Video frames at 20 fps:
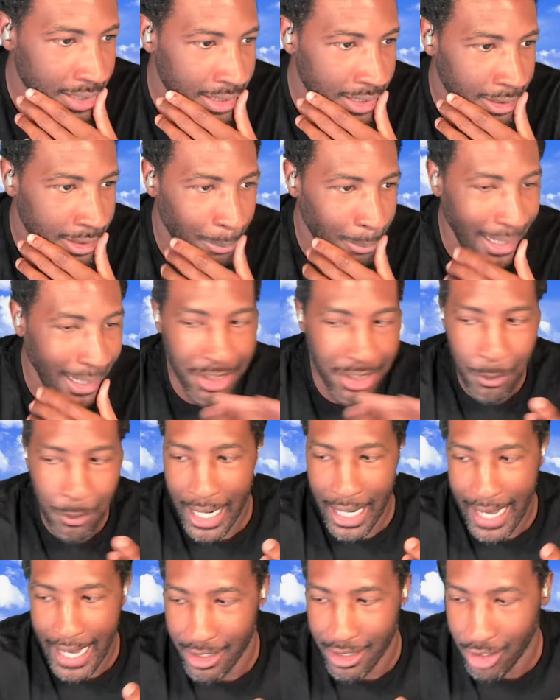basically what I
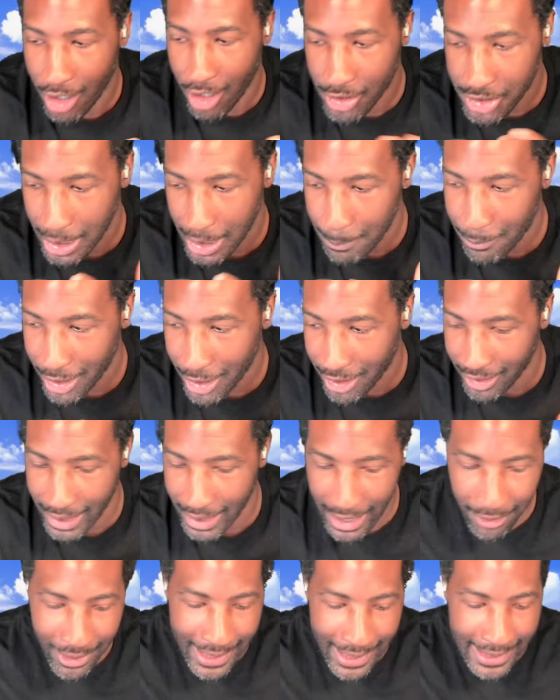had a hard time figuring
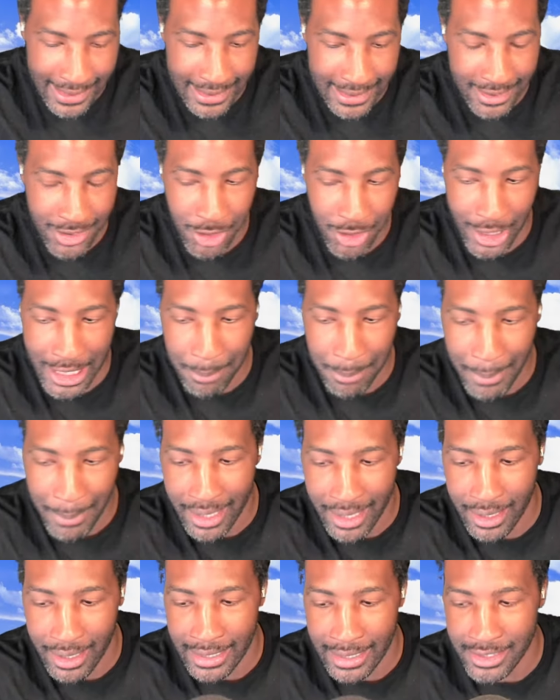out is trying to make
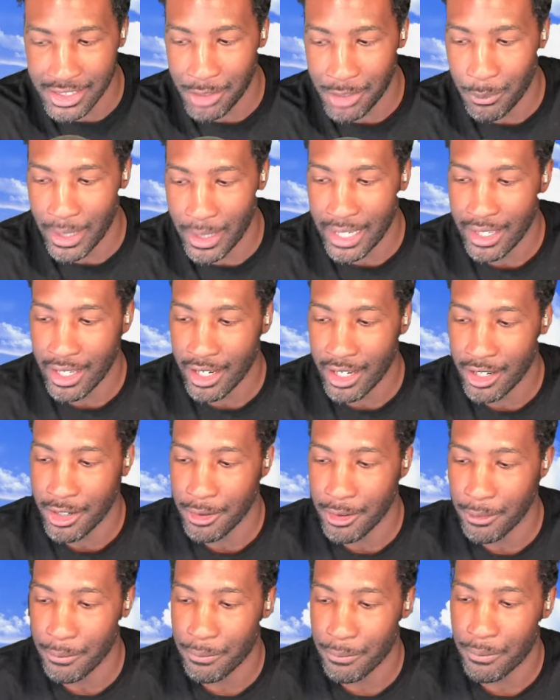an easy way
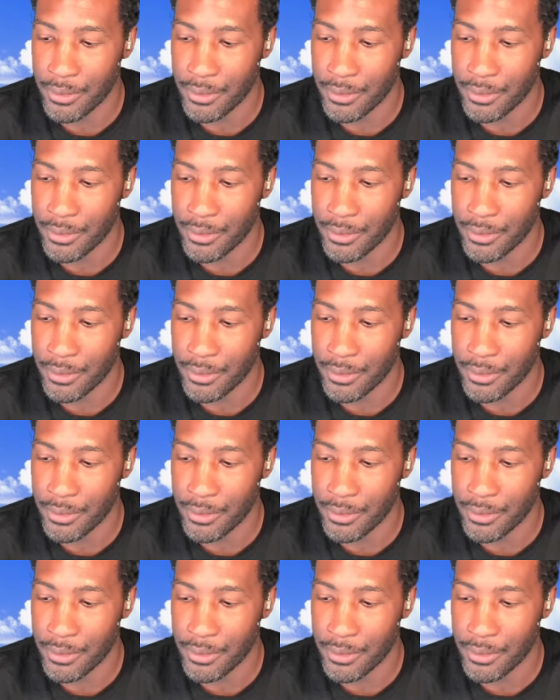of